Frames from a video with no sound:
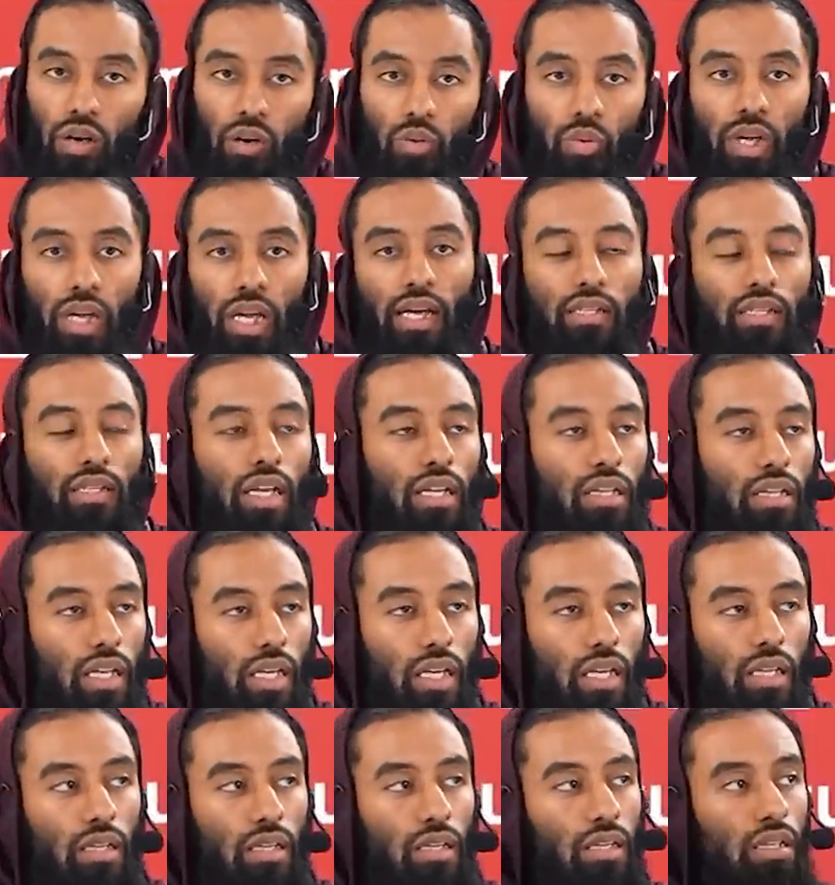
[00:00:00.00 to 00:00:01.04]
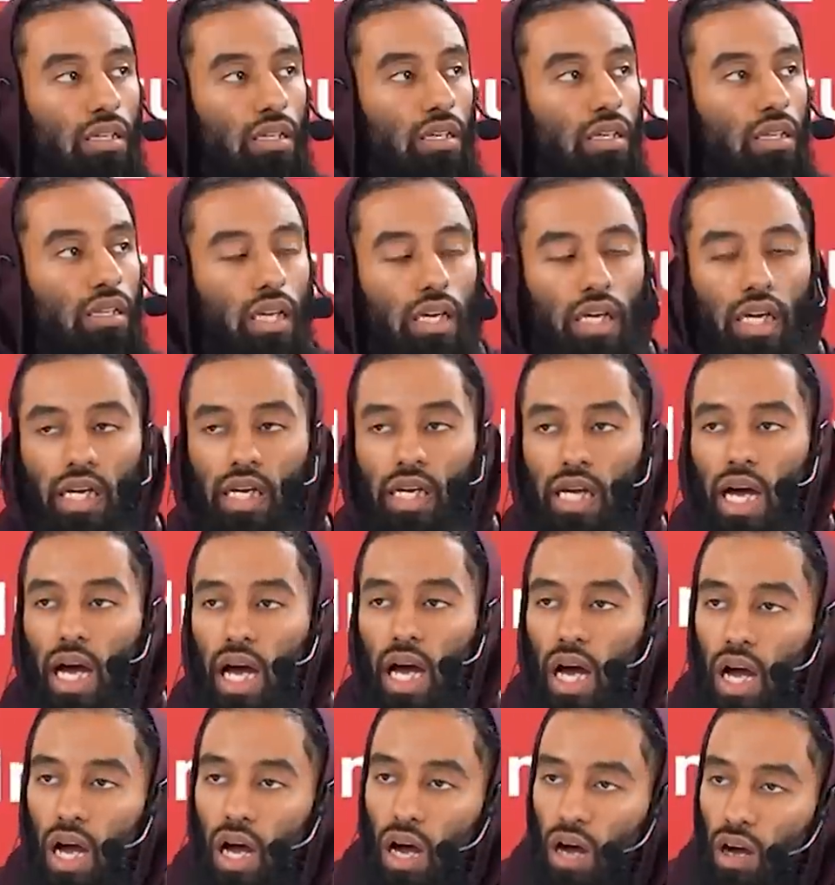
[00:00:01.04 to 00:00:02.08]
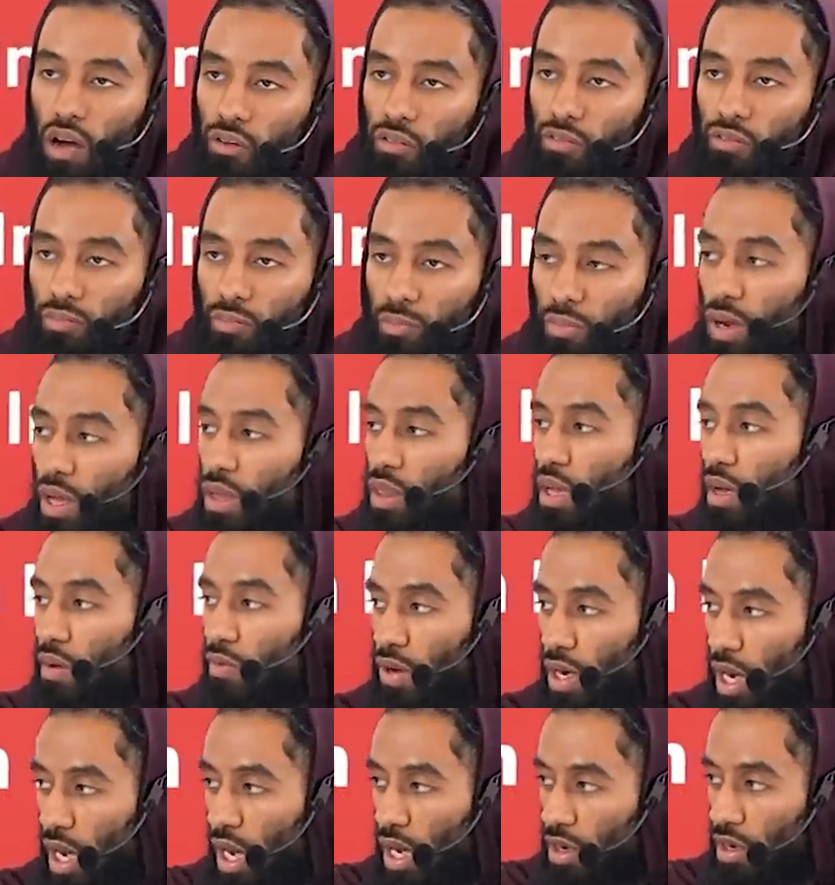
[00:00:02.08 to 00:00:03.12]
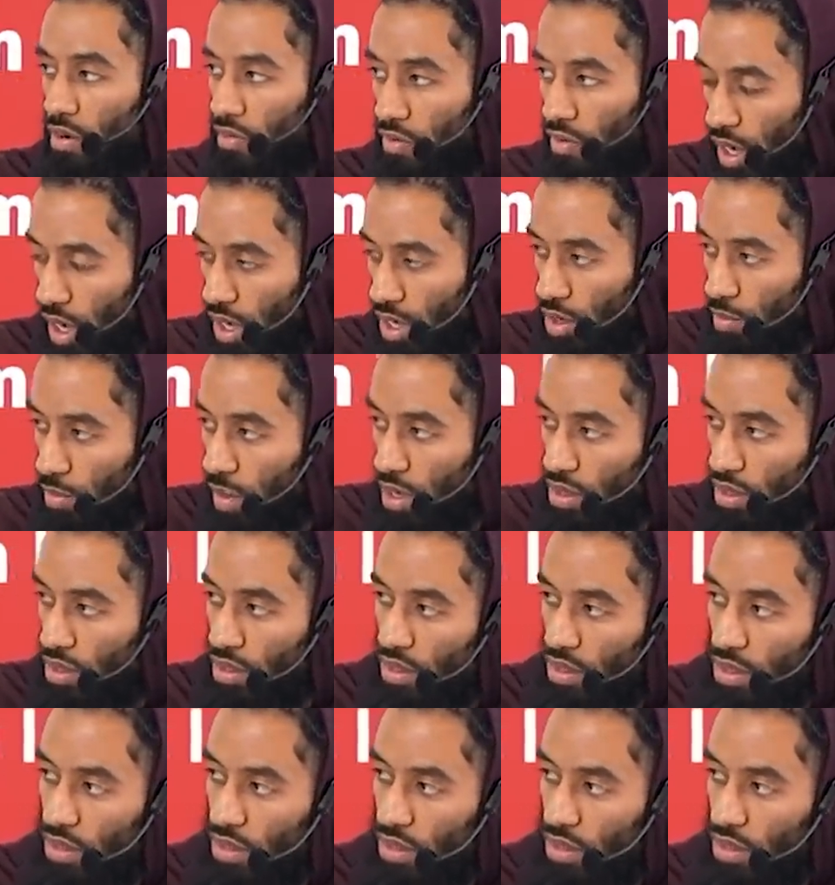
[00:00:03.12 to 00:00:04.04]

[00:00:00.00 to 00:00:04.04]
We attended the nikah of brother Farhan. Farhan, you married?